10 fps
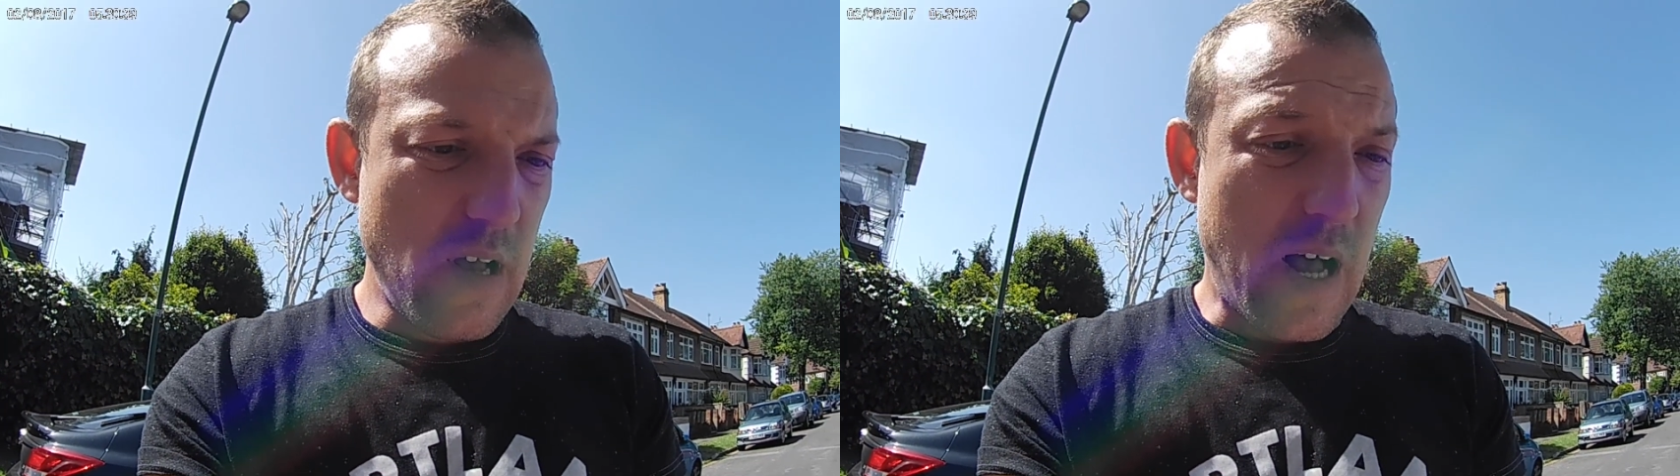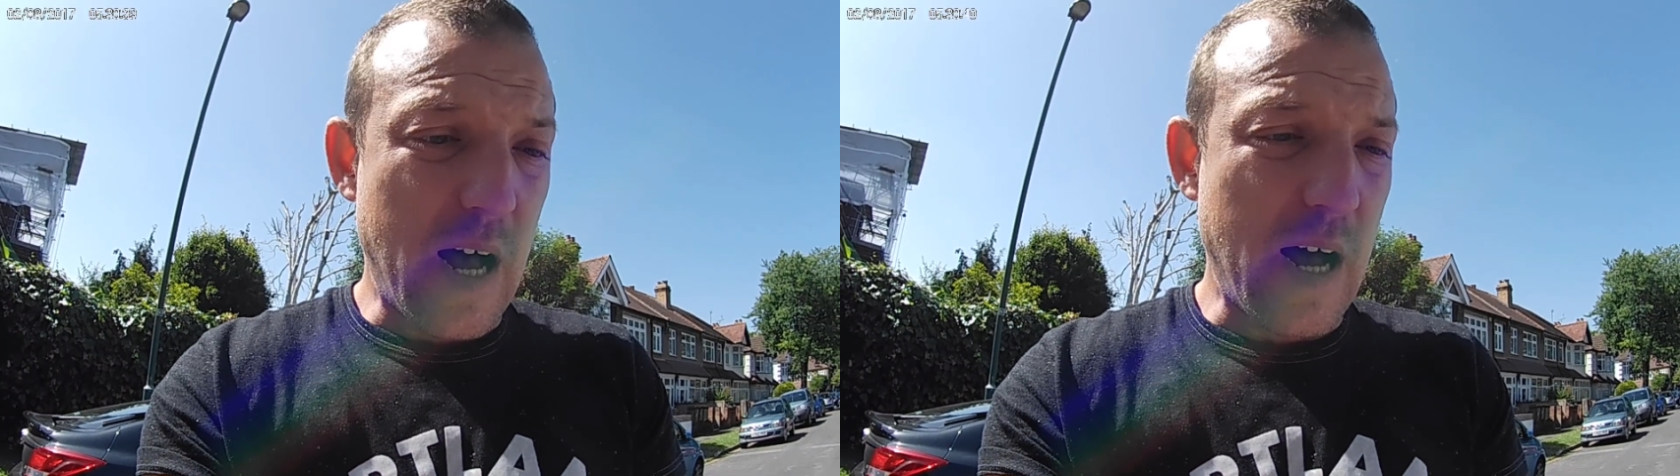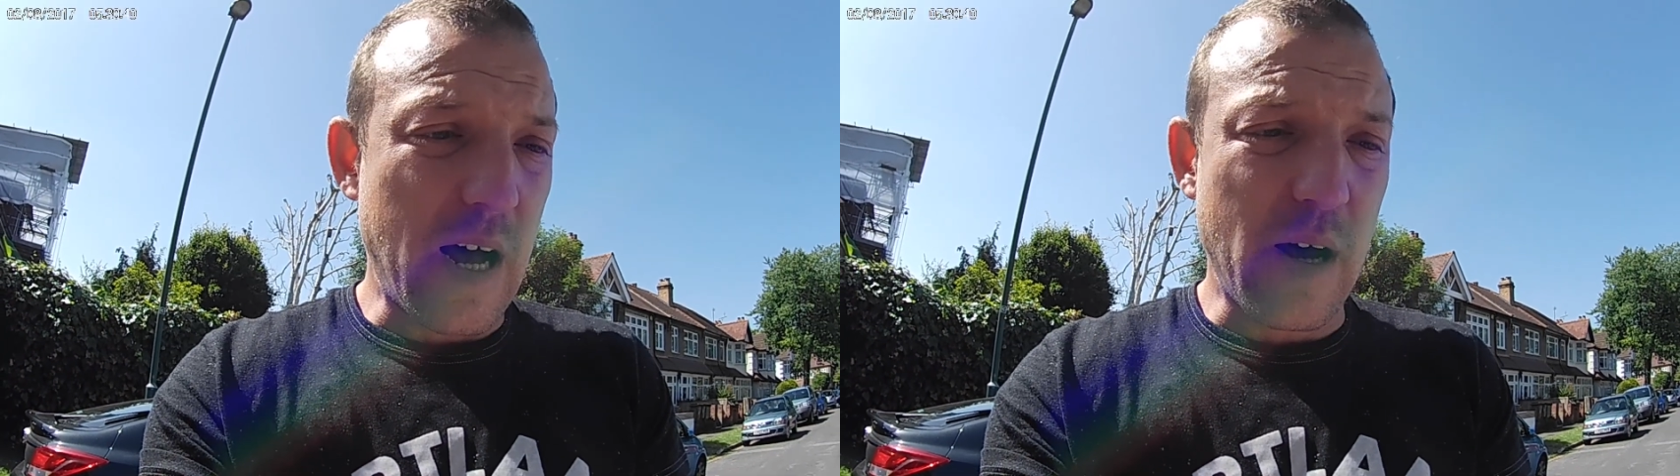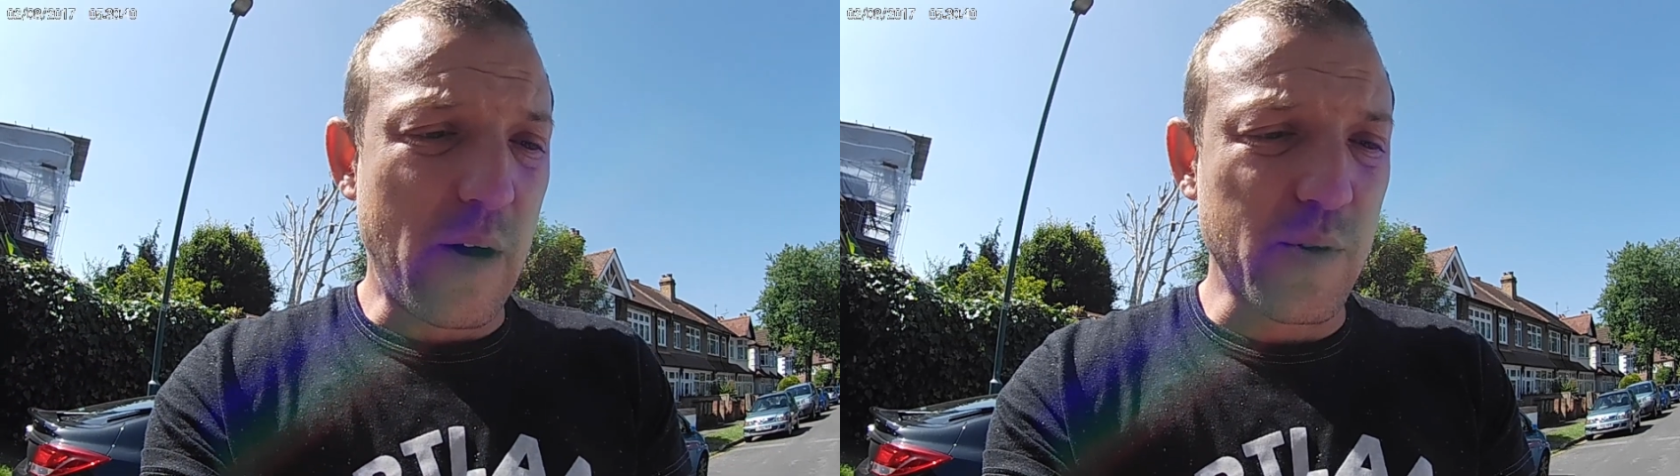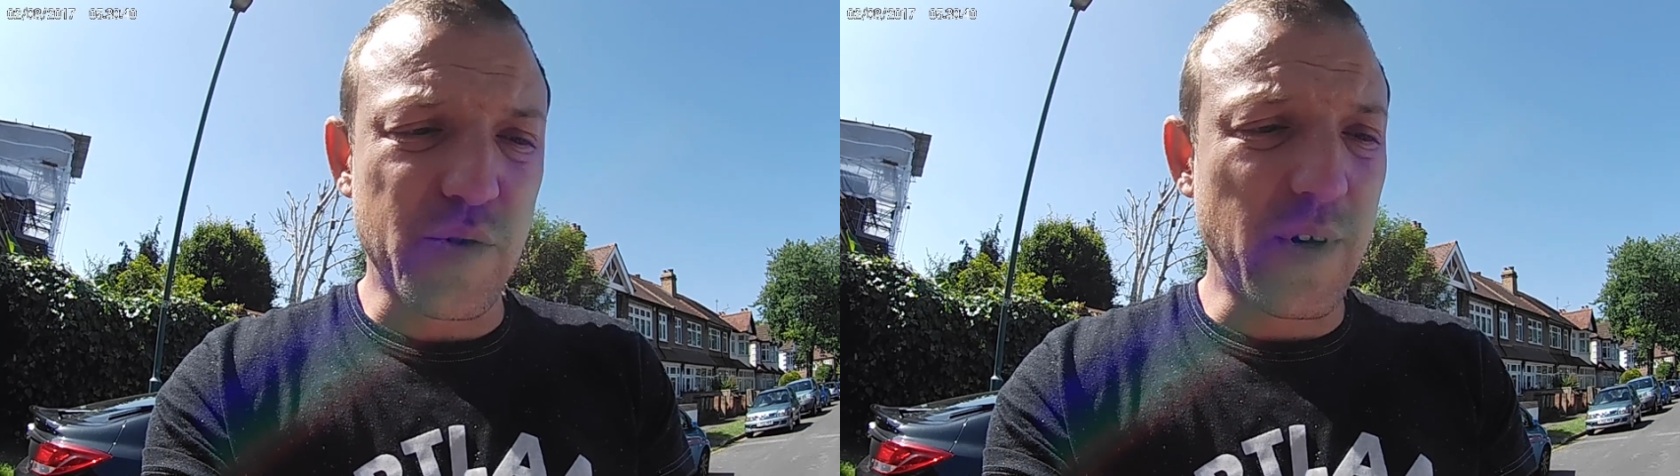I
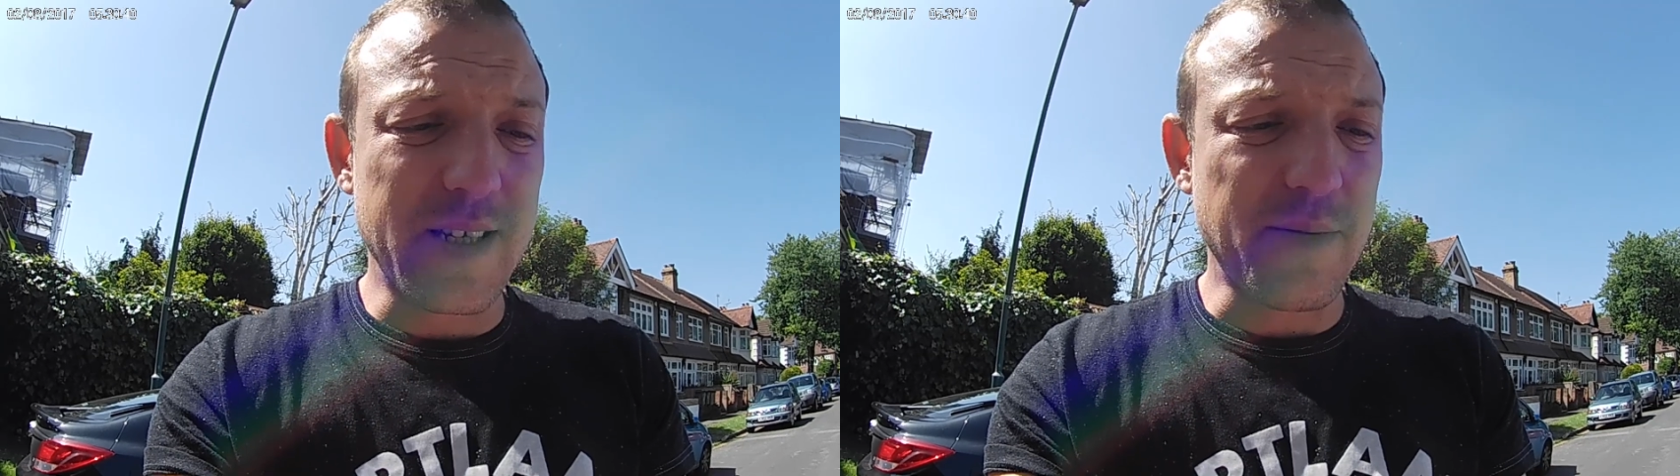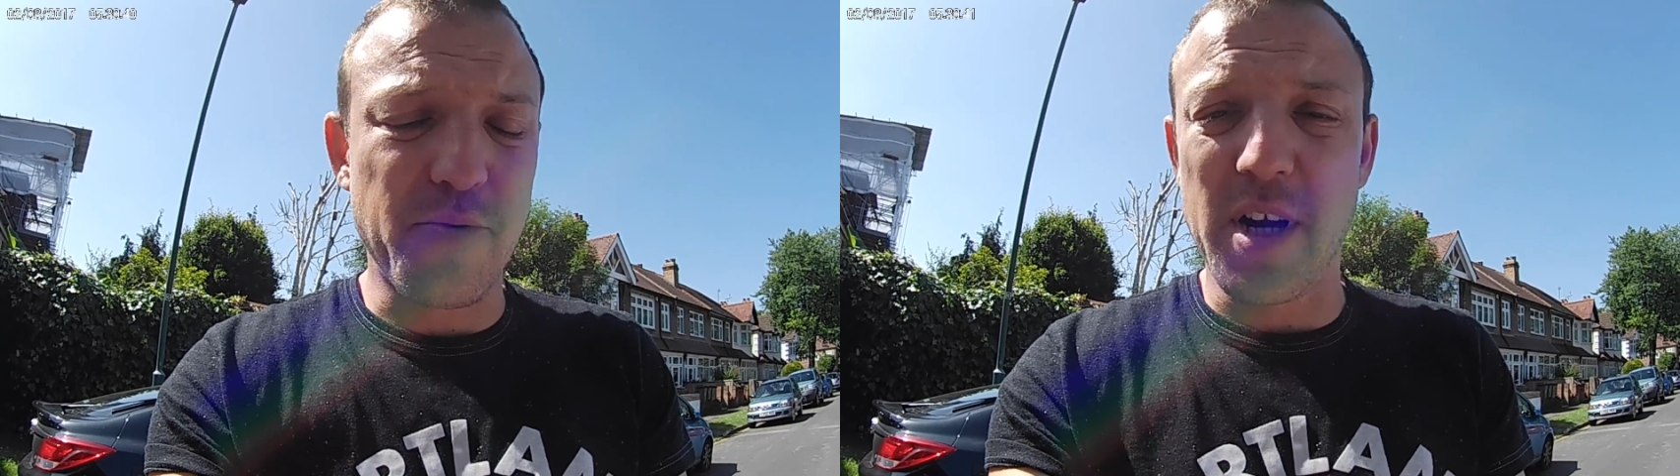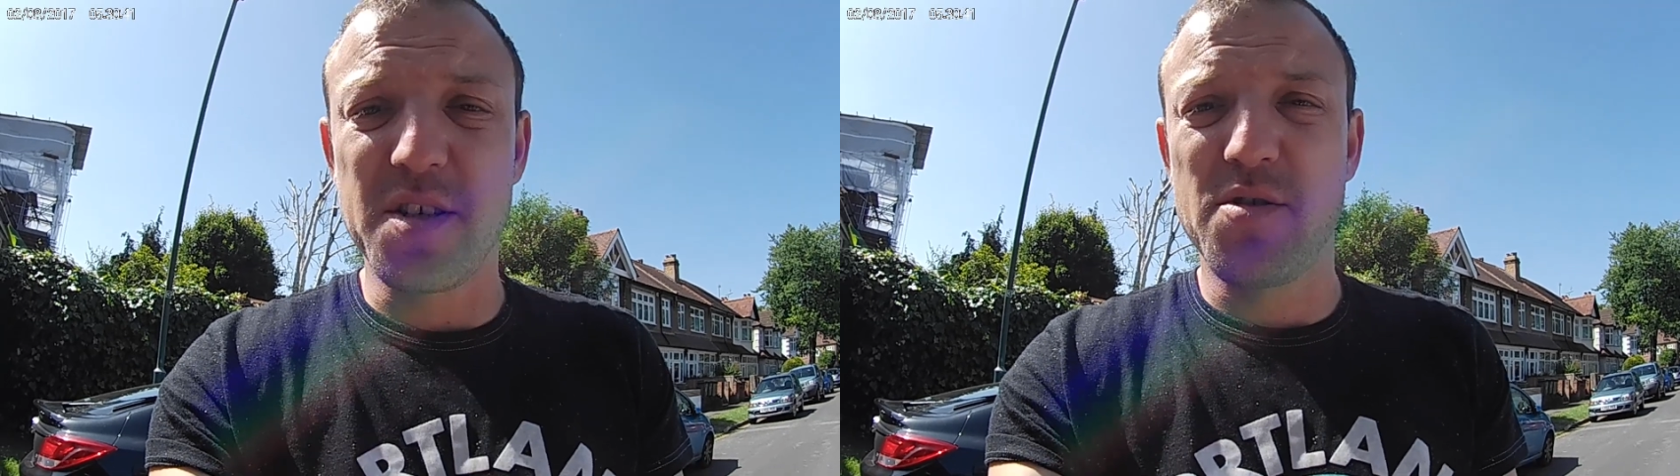was really surprised.